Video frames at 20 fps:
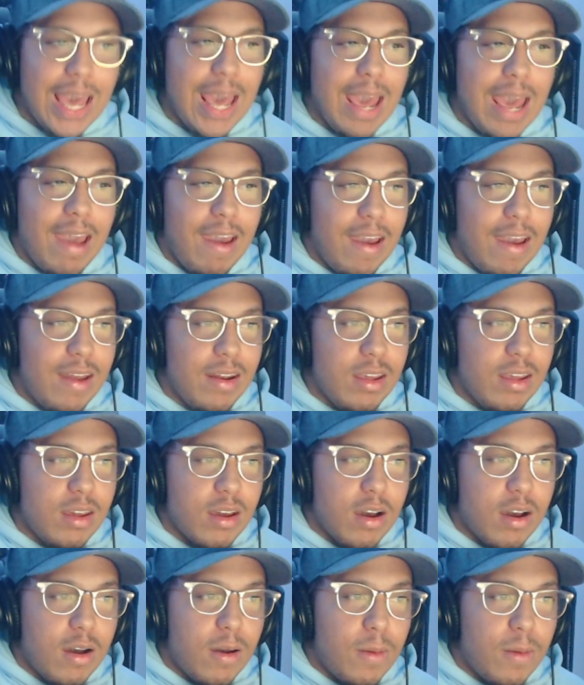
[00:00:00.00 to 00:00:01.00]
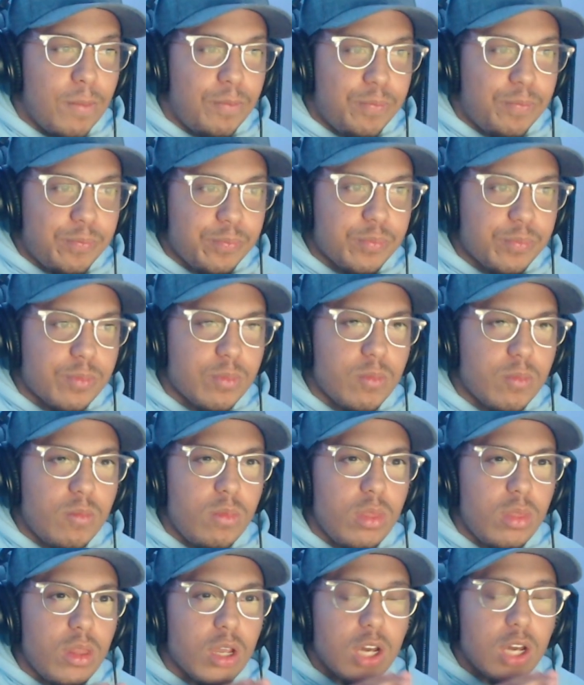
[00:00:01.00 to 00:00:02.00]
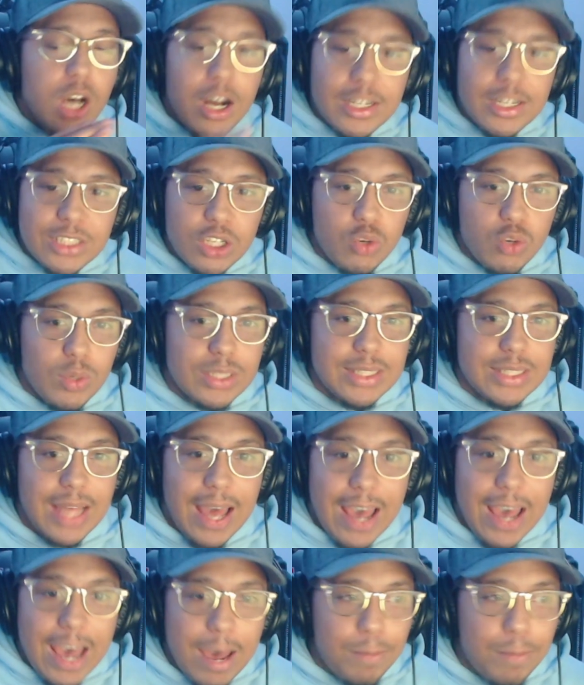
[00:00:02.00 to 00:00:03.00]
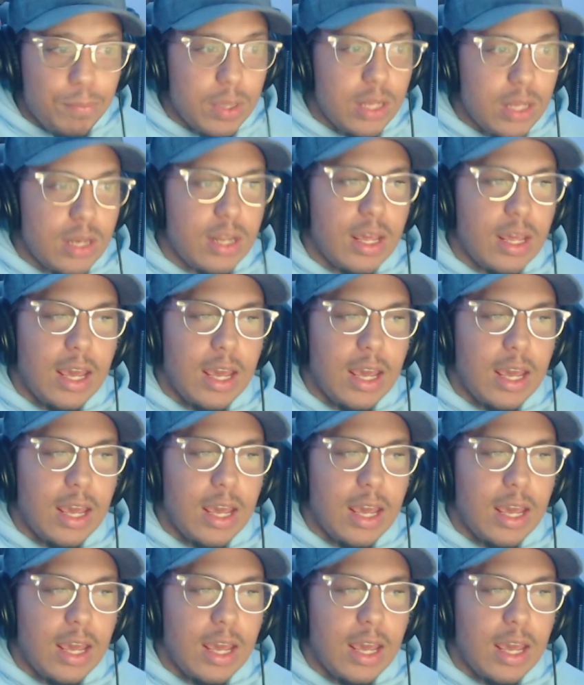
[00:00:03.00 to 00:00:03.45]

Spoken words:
any consequence that happened.